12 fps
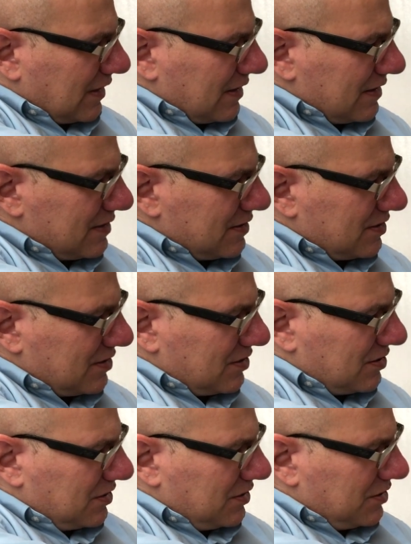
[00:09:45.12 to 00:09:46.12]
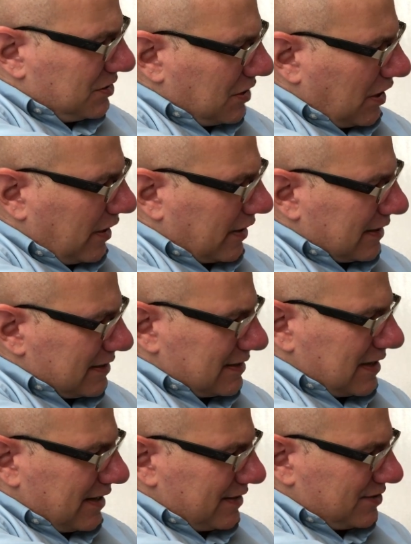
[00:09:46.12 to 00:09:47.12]
This dark is
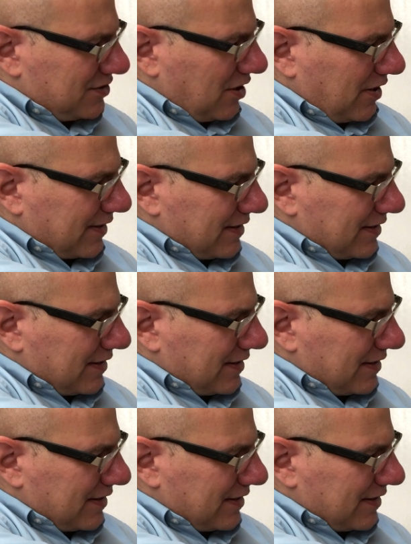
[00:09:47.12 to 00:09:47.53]
not as dark